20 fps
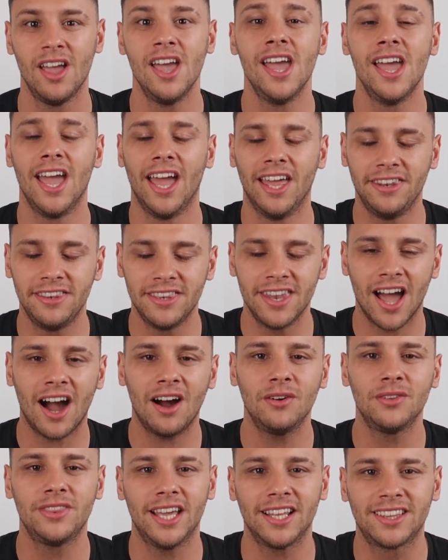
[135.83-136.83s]
And now
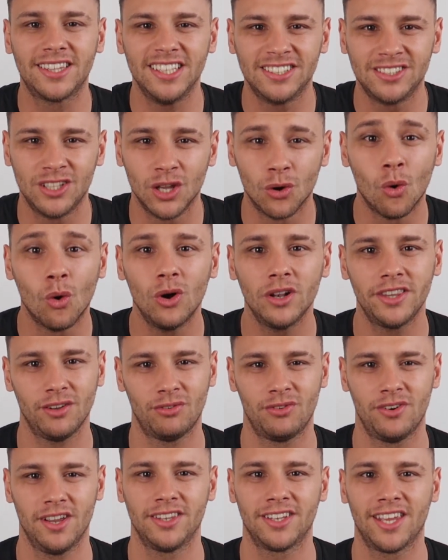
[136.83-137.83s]
that is the whole
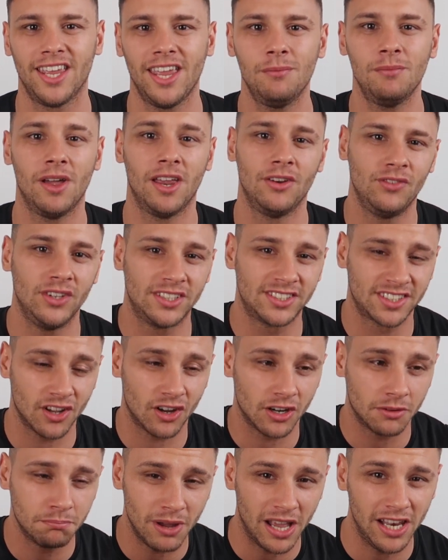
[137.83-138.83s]
different game, and we
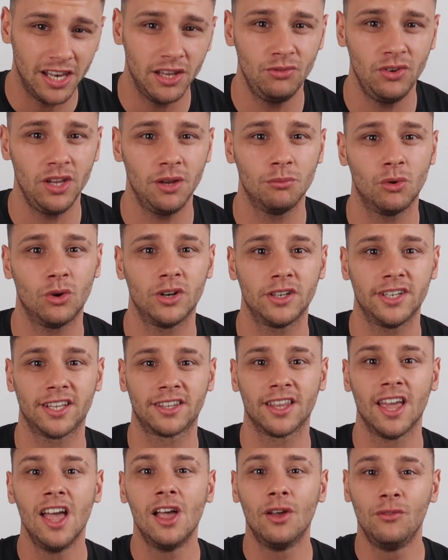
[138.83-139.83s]
start believing more that
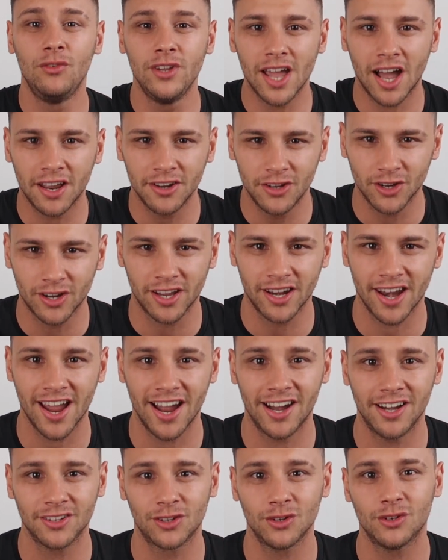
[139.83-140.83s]
we are the
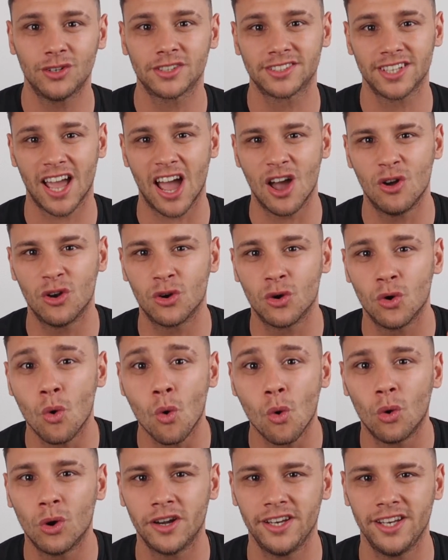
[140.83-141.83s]
creators of our
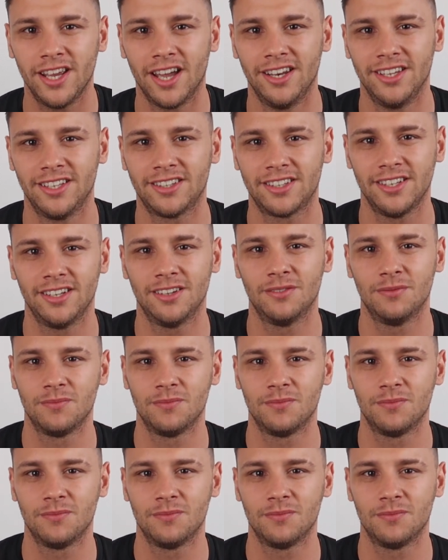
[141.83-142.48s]
own reality.